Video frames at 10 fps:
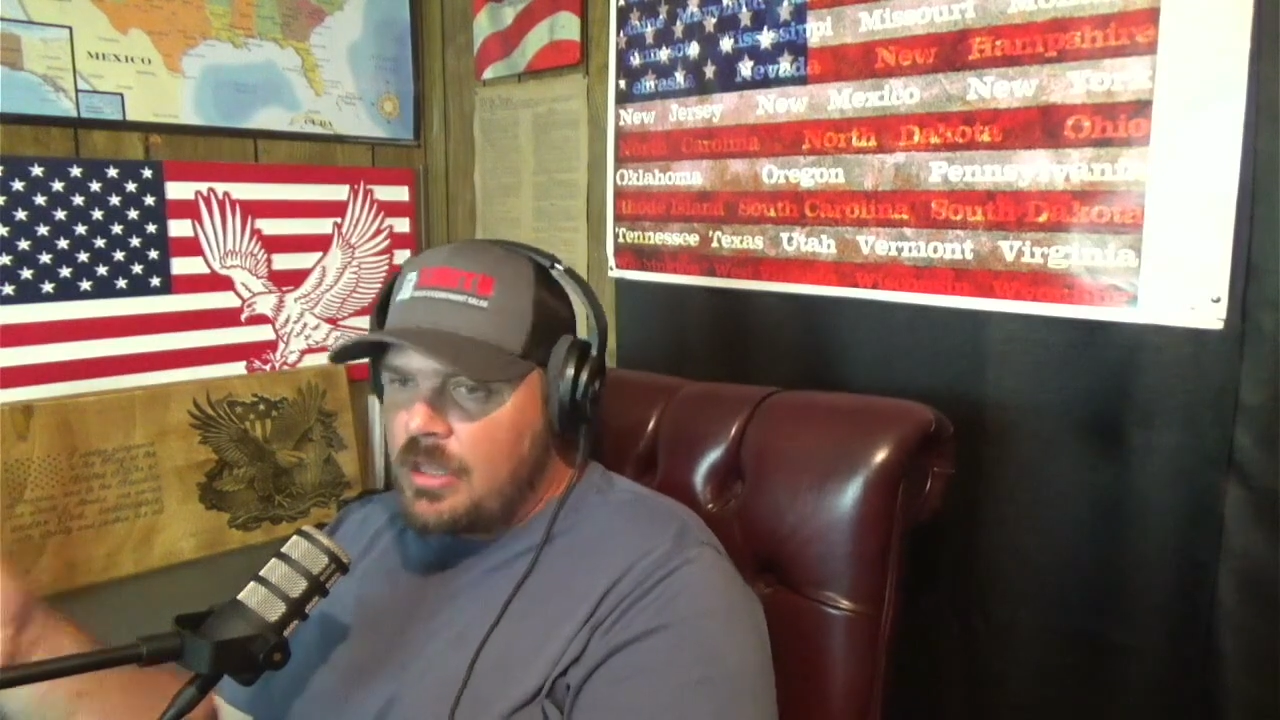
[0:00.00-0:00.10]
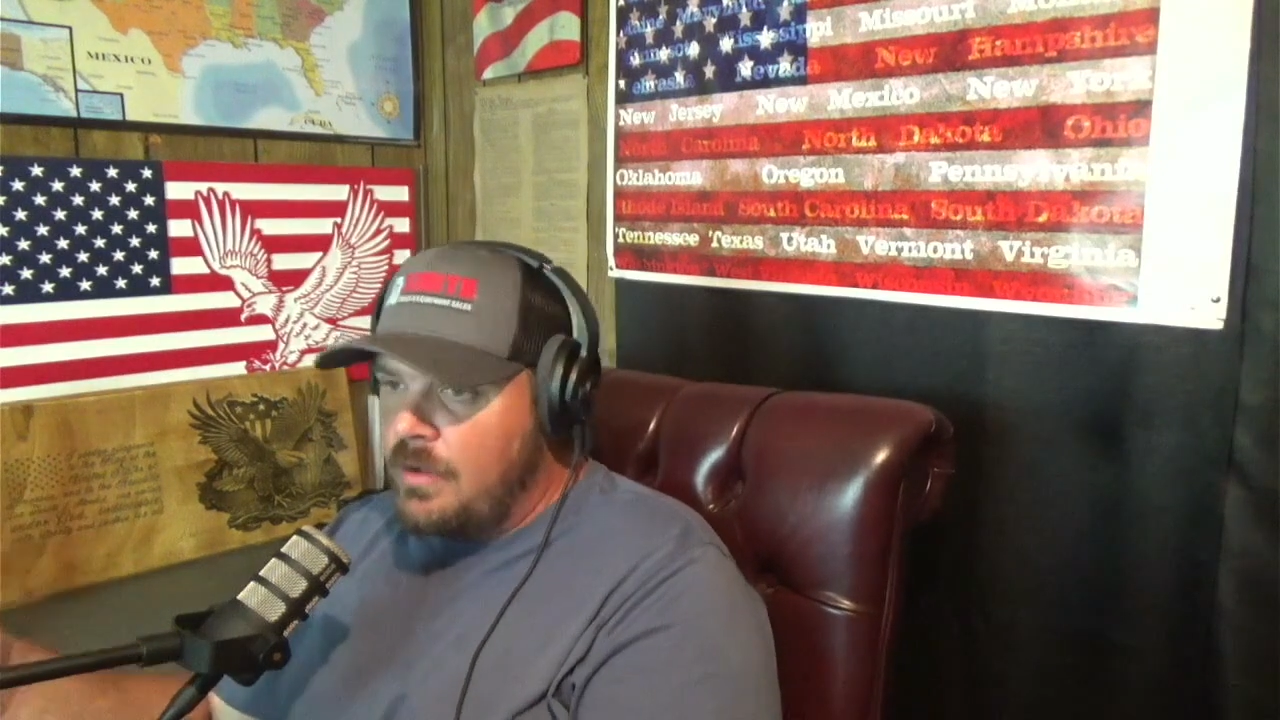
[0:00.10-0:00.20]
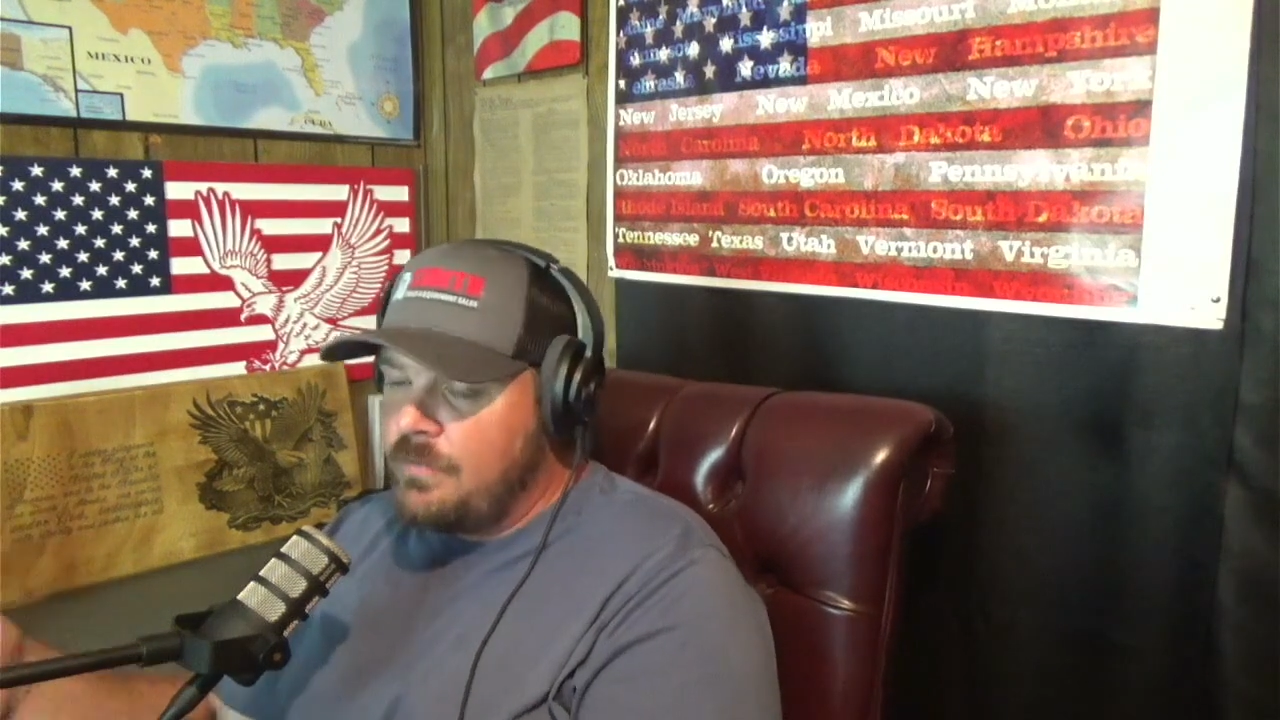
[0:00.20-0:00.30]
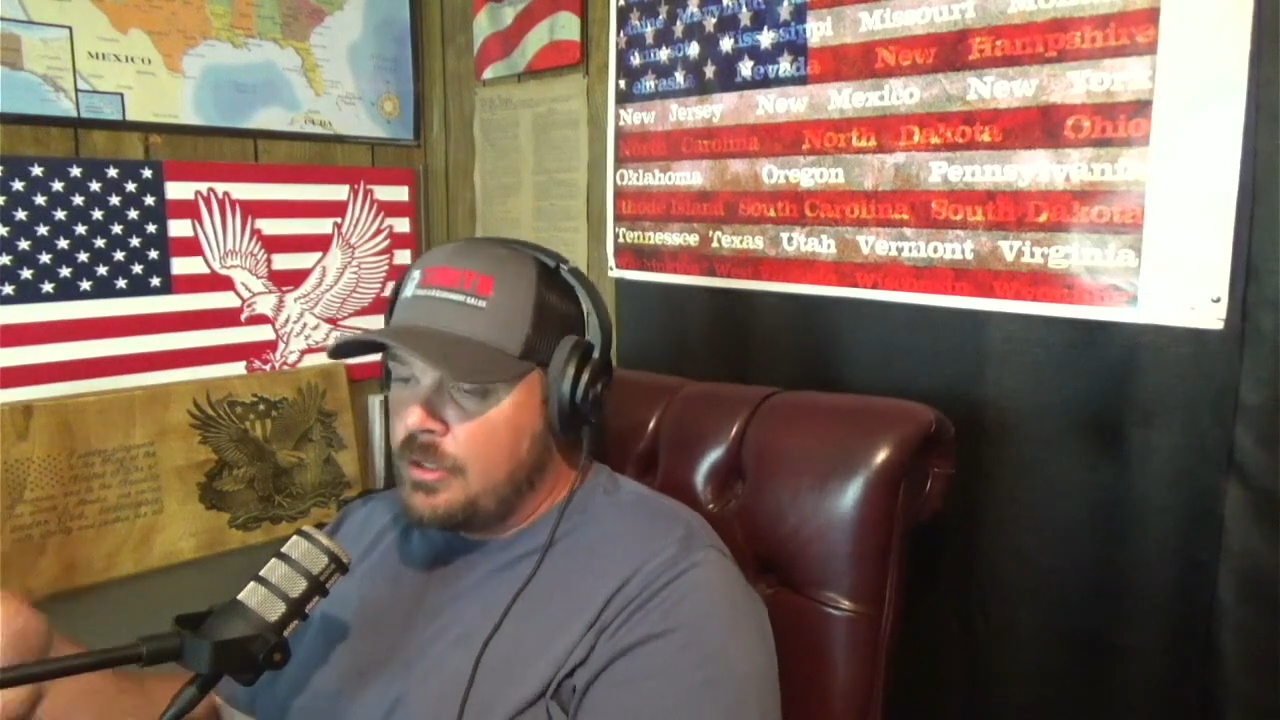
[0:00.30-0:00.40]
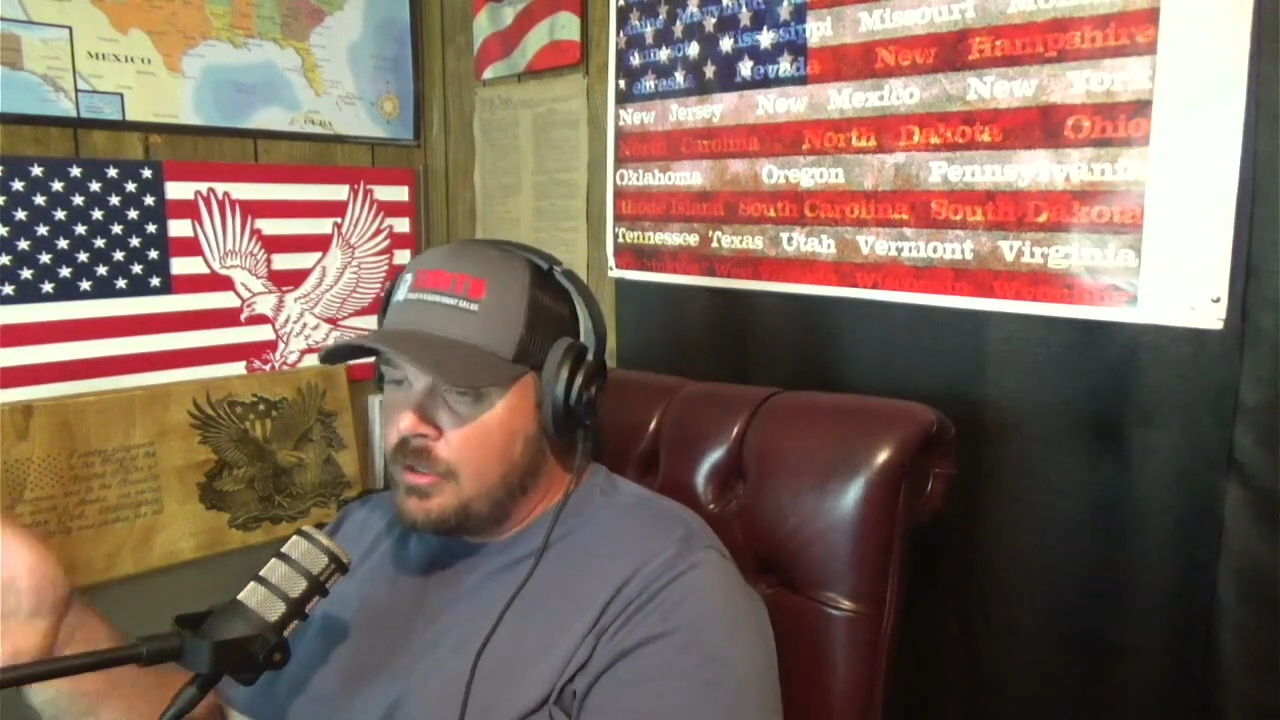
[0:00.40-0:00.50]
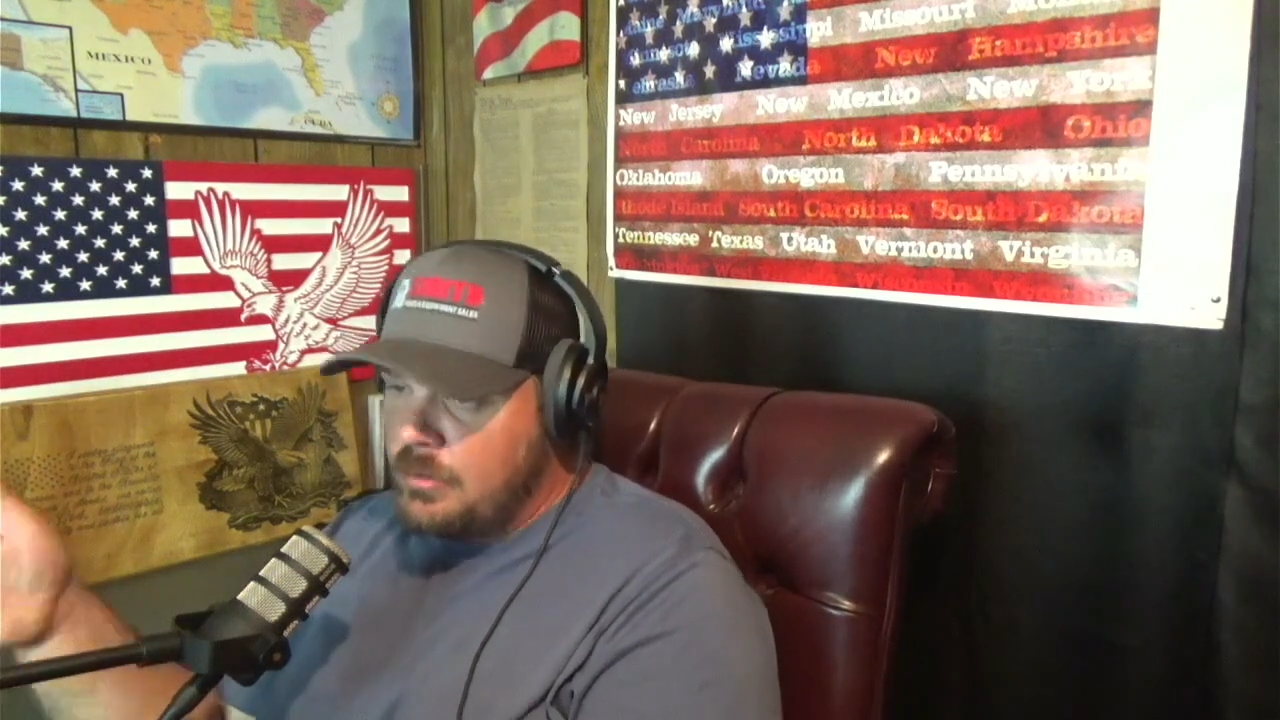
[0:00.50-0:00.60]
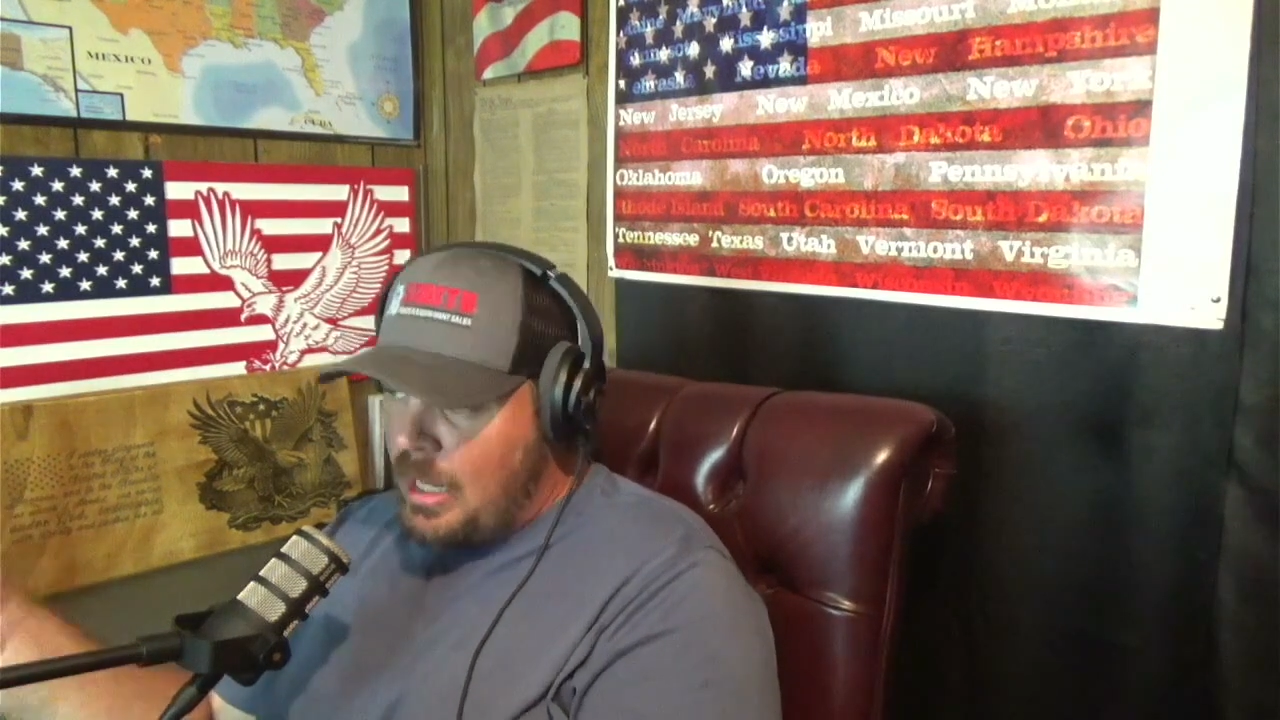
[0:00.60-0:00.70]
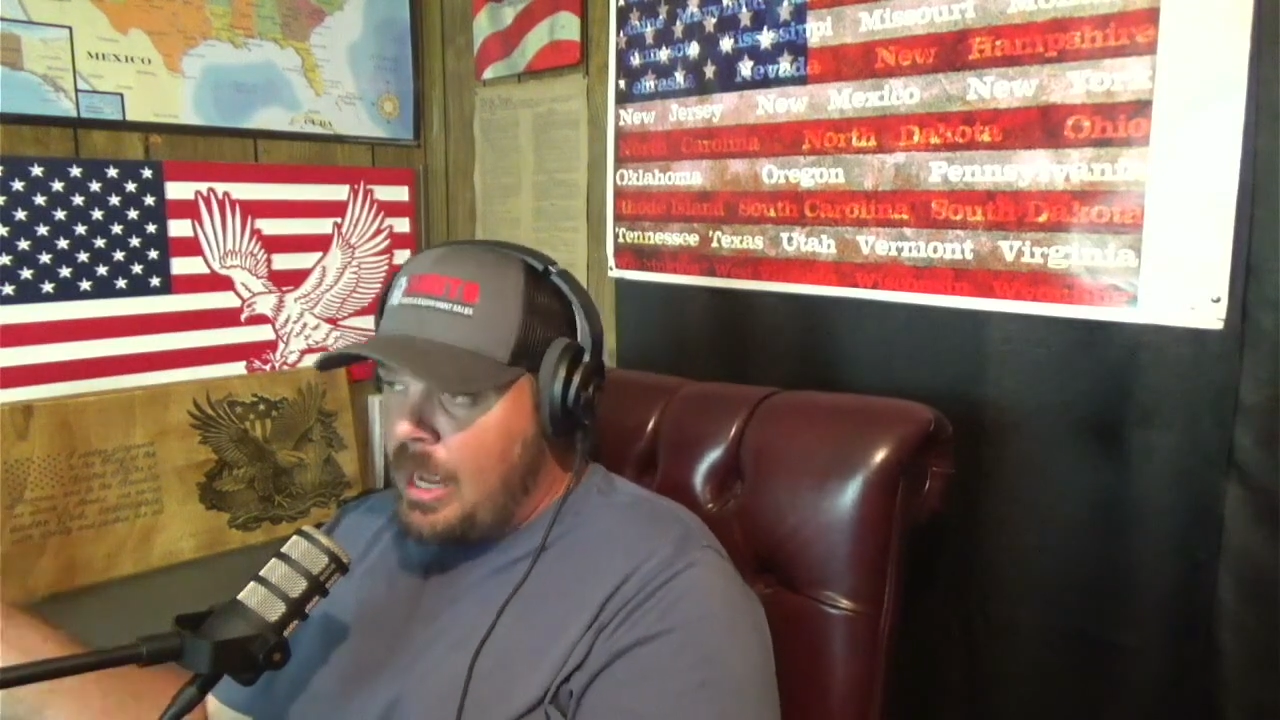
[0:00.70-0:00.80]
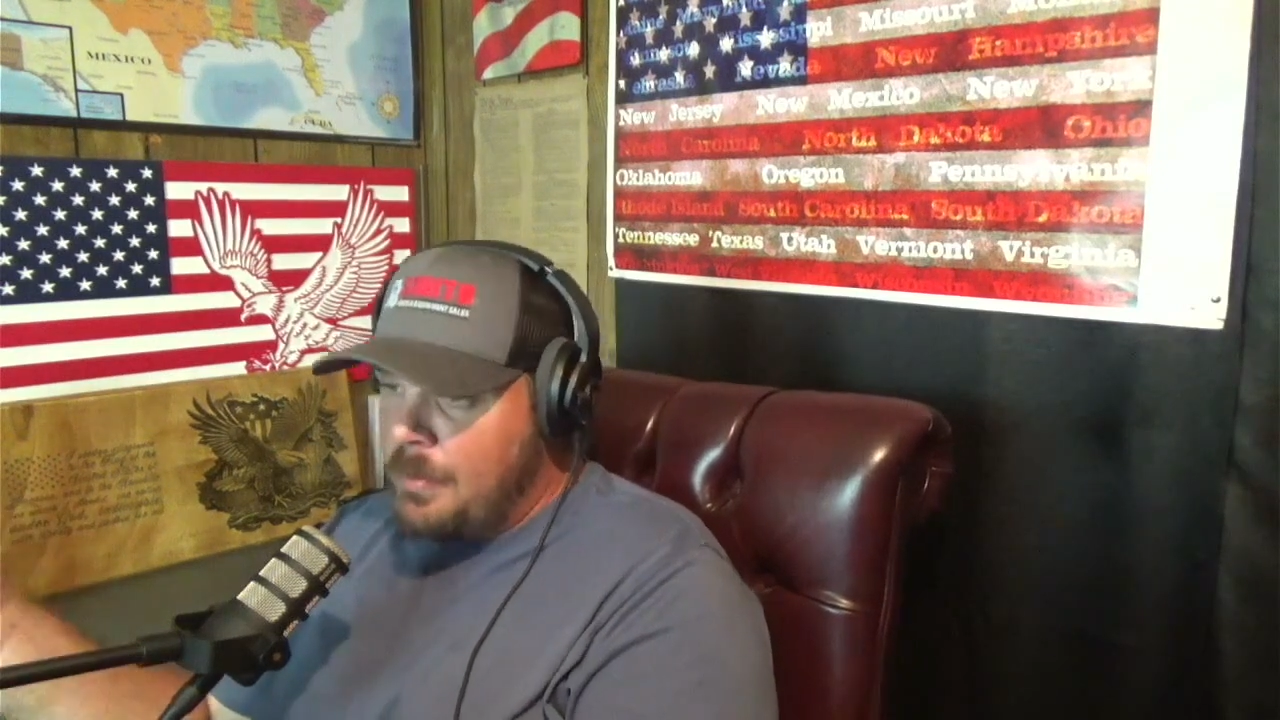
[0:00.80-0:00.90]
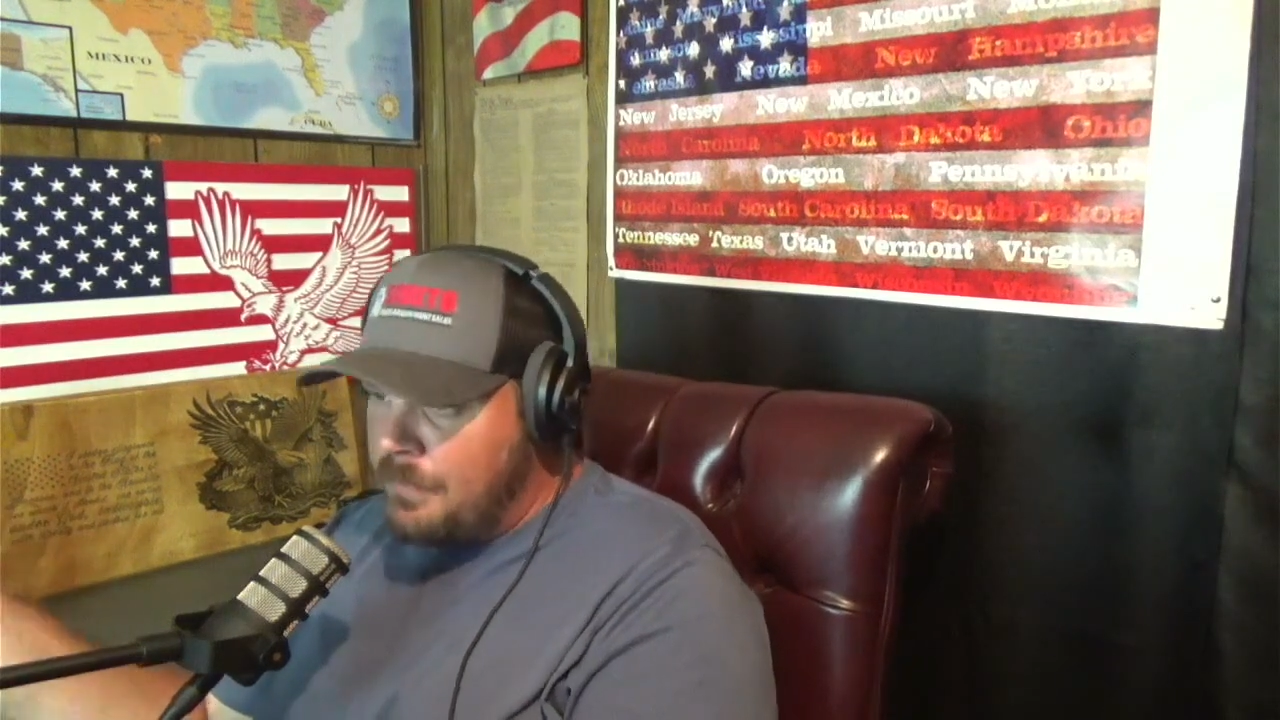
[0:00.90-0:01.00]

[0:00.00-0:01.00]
up to the time